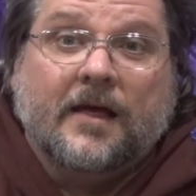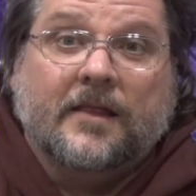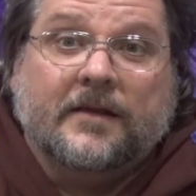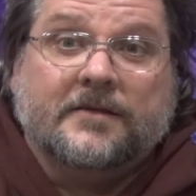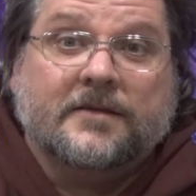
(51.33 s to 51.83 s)

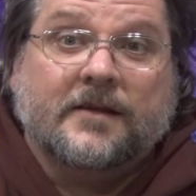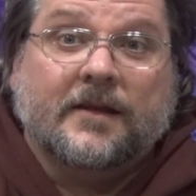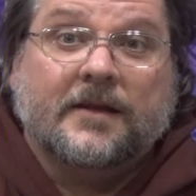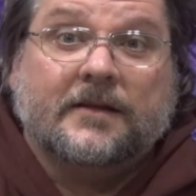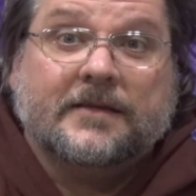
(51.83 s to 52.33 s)
This is a
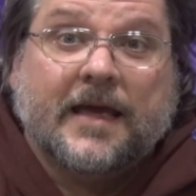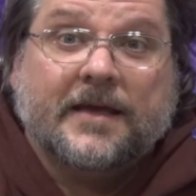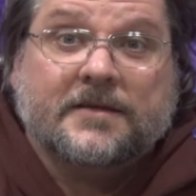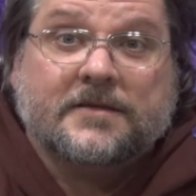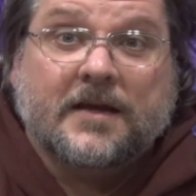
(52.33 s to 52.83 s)
little
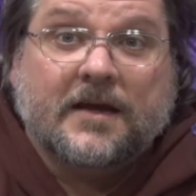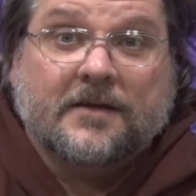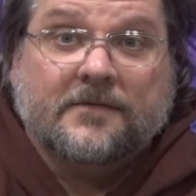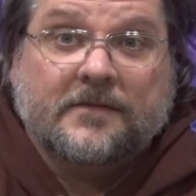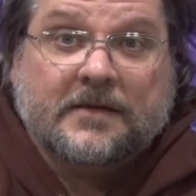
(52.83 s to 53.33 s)
taste
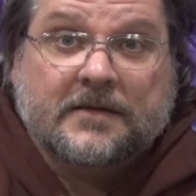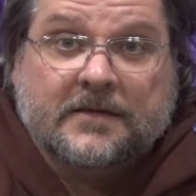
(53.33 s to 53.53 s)
of